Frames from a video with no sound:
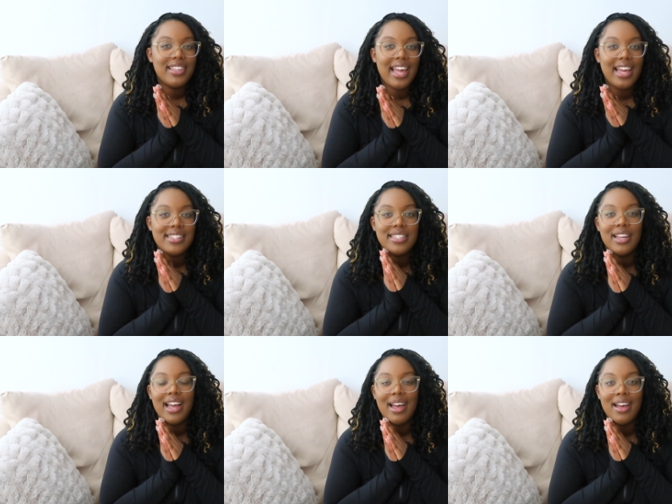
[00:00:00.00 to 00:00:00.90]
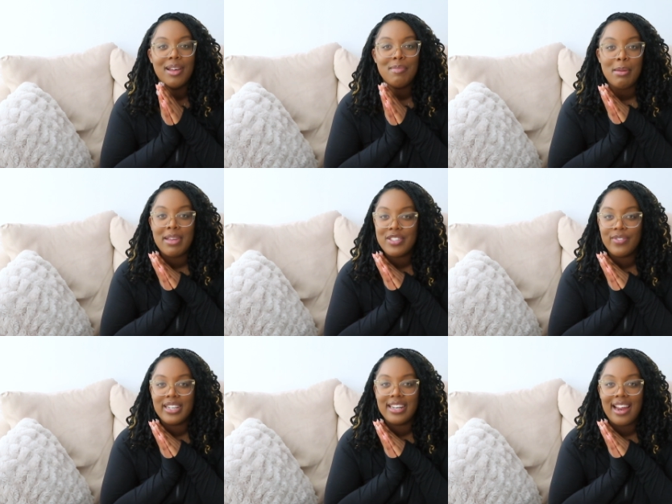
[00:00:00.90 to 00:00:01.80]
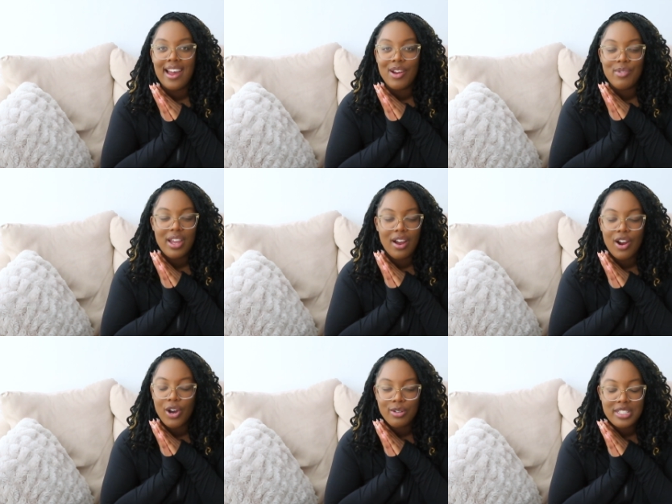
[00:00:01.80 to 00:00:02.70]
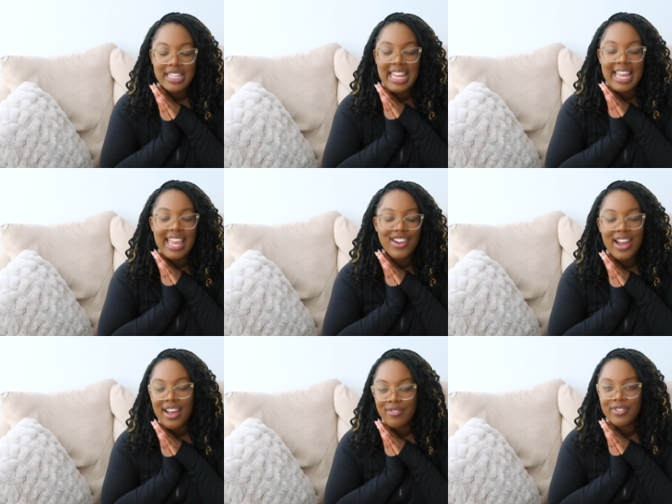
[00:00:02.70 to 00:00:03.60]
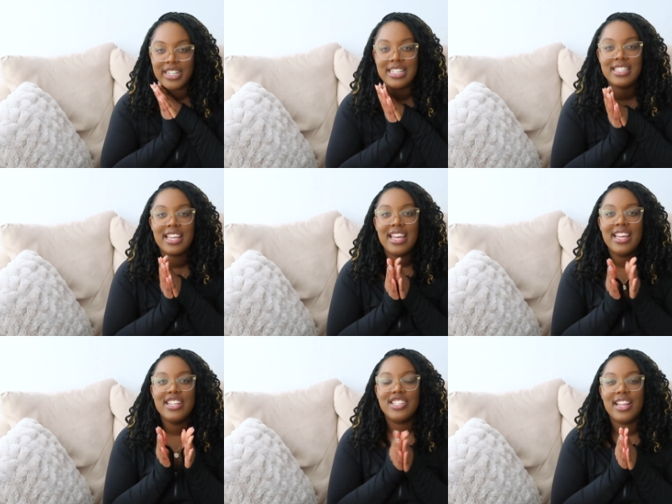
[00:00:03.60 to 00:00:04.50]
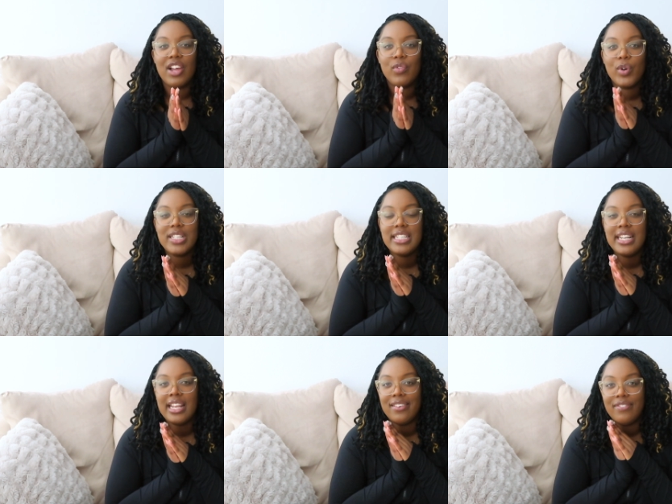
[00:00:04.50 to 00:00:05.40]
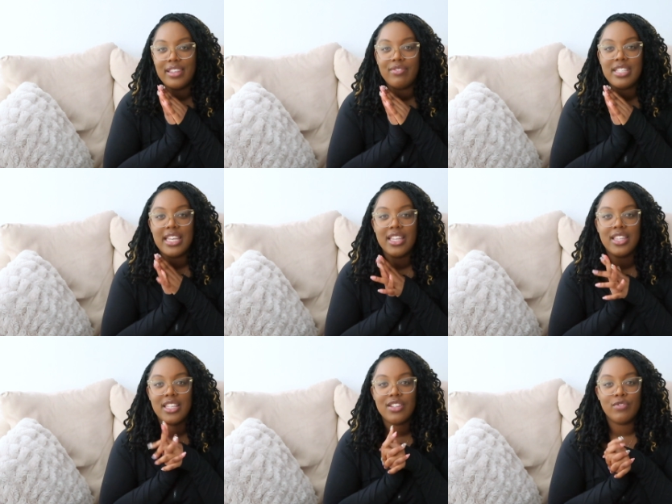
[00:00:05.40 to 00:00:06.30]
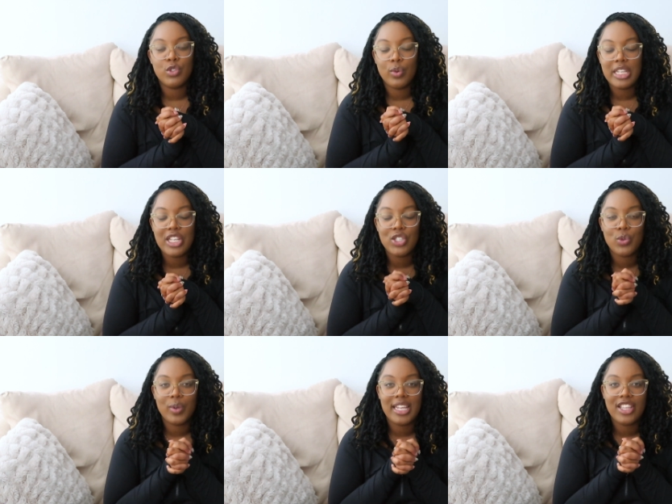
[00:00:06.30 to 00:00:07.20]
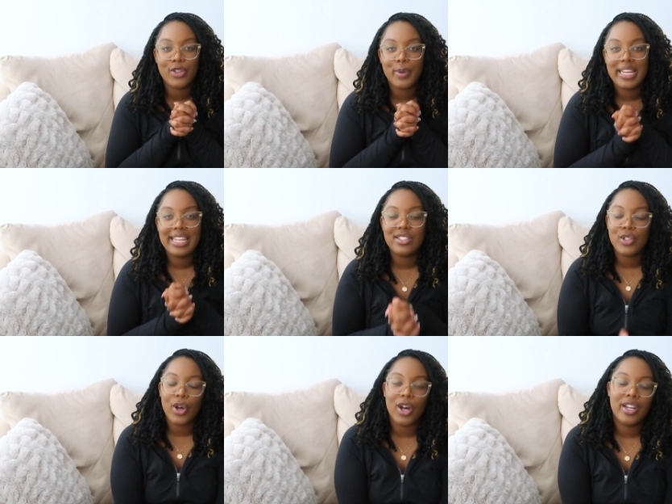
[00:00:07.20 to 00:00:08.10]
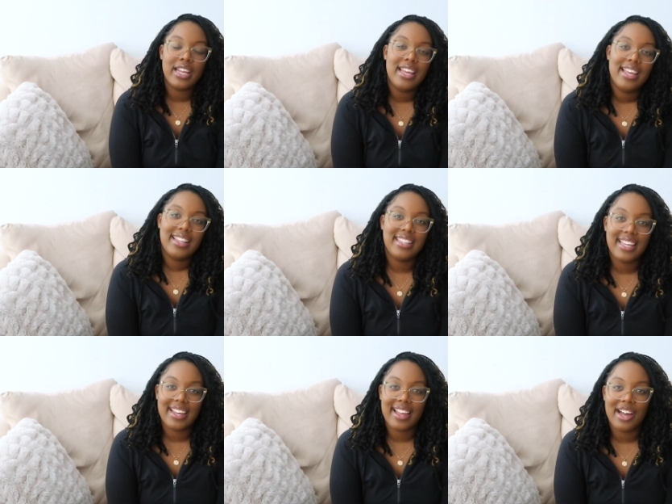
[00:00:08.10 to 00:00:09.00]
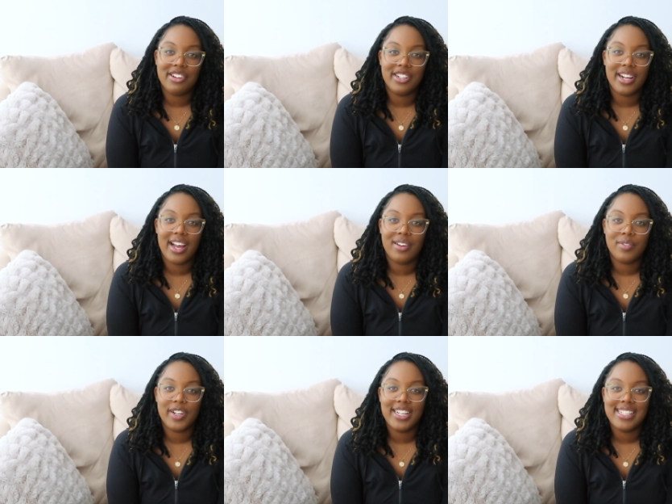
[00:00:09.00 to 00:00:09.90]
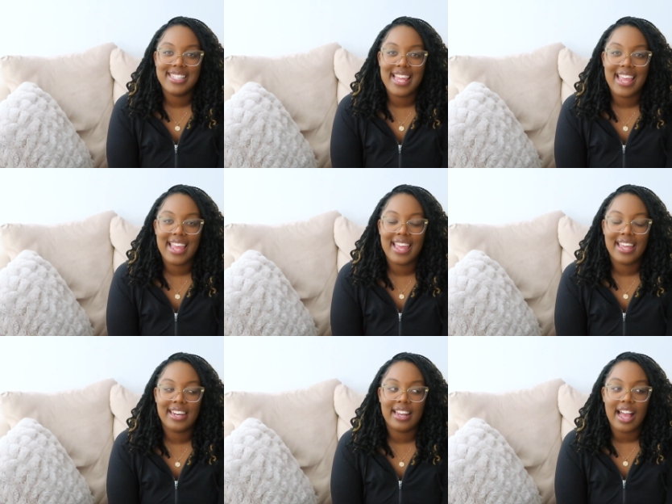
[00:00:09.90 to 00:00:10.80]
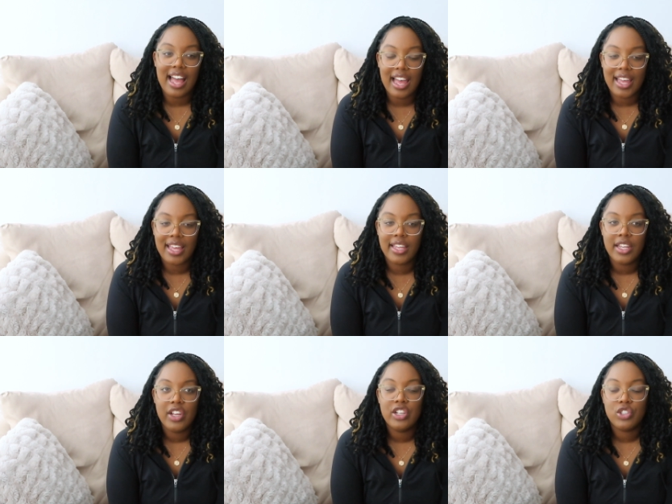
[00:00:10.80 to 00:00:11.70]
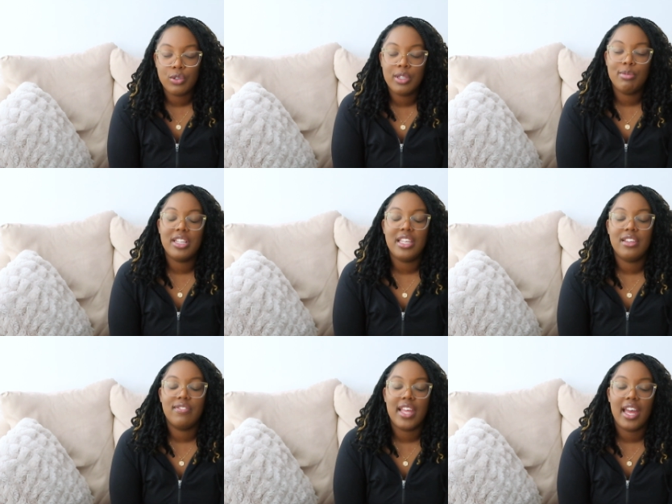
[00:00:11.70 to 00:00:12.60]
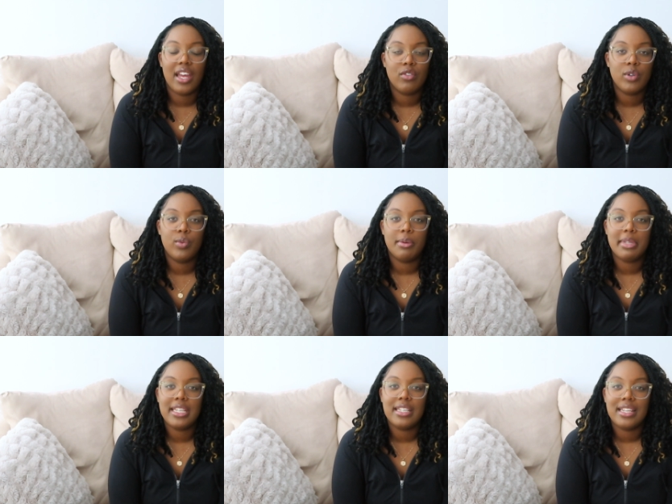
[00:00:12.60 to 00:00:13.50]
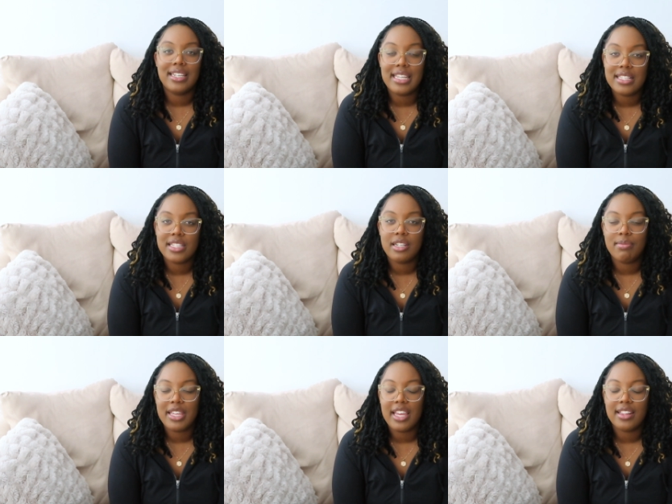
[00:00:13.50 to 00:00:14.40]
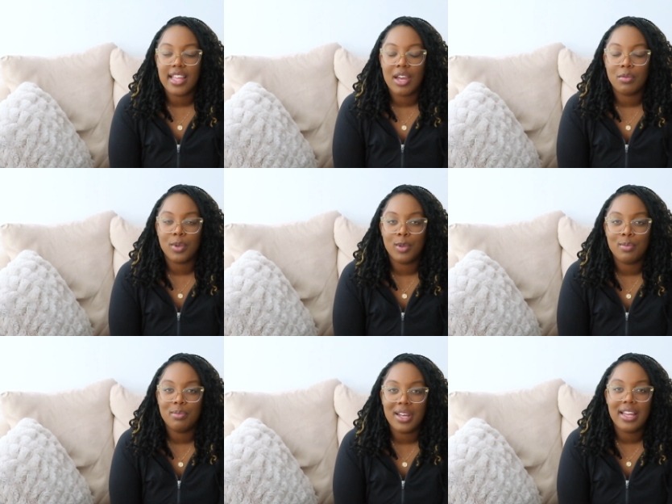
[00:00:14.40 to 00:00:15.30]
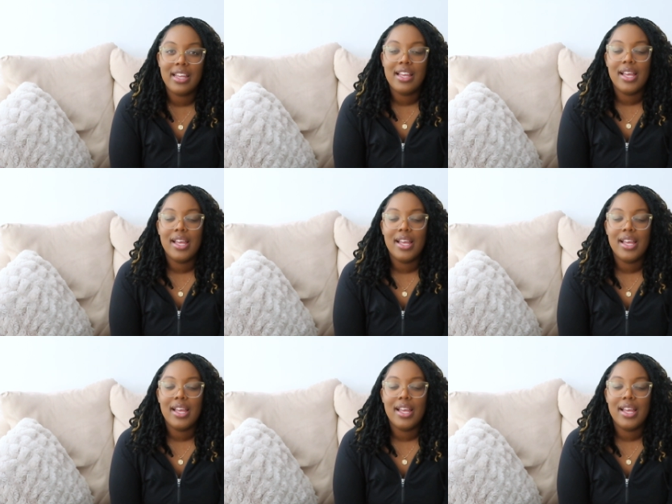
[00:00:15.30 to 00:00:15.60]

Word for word: that uh, my best friend and i we are hosting a conference july 14th and 15th 2023 it's called the encounter conference and i truly believe that every woman needs to be in that room but